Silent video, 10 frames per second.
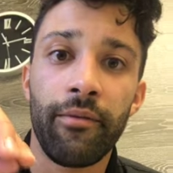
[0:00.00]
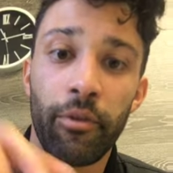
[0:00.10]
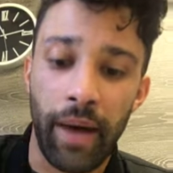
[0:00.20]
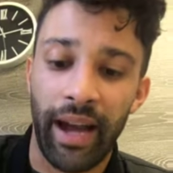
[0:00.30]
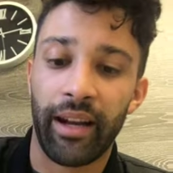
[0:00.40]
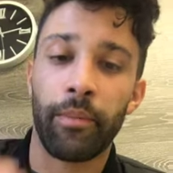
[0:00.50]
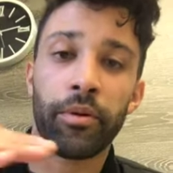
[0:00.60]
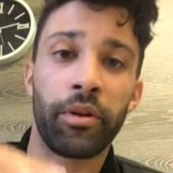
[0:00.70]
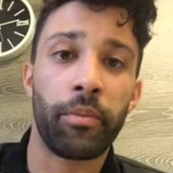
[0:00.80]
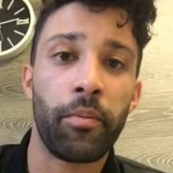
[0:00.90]
If you back it up a
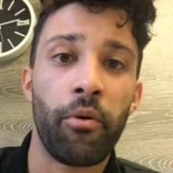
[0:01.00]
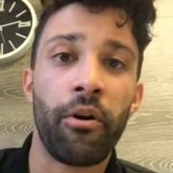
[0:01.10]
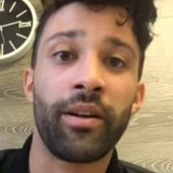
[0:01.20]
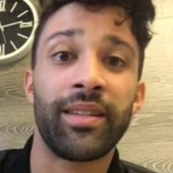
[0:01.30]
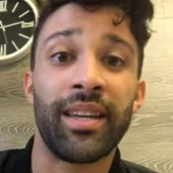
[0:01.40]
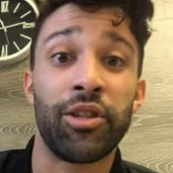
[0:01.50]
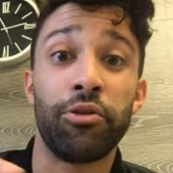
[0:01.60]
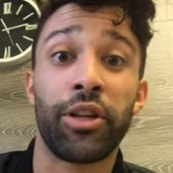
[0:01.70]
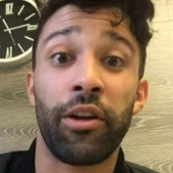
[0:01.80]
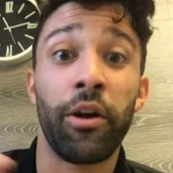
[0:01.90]
little bit more, it says, You shall